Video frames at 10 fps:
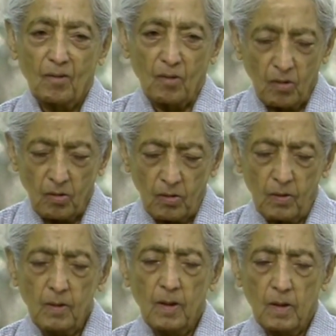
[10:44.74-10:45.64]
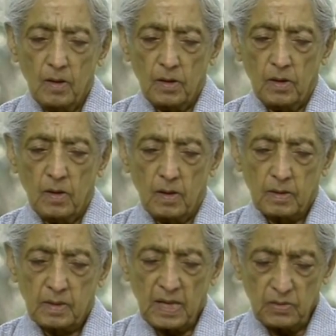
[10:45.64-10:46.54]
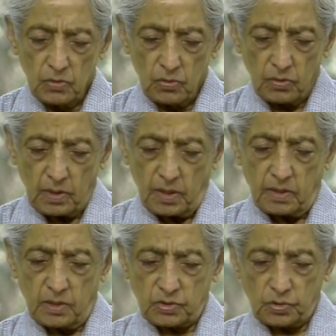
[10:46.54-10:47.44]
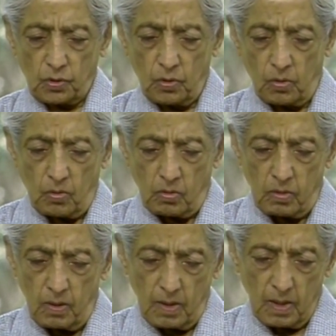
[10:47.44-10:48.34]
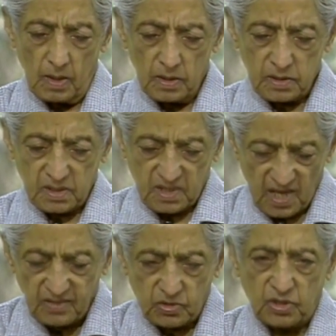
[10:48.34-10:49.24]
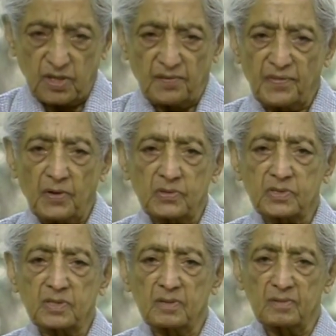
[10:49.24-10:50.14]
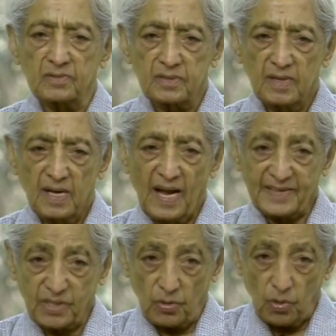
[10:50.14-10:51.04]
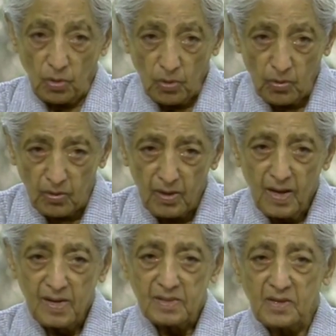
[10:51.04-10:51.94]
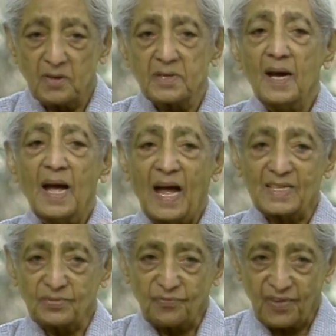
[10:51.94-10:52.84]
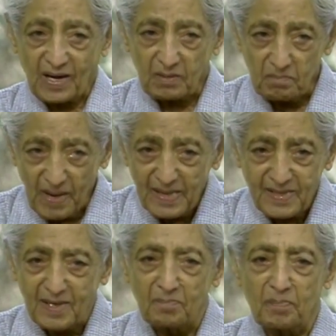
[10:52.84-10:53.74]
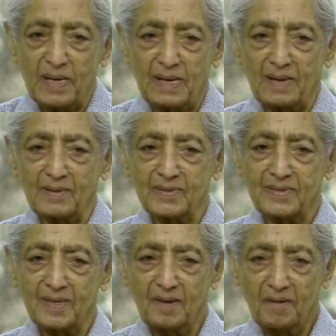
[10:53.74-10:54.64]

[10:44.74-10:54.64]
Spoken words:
or can you look at this whole structure of ourselves as a whole, not as fragmented beings?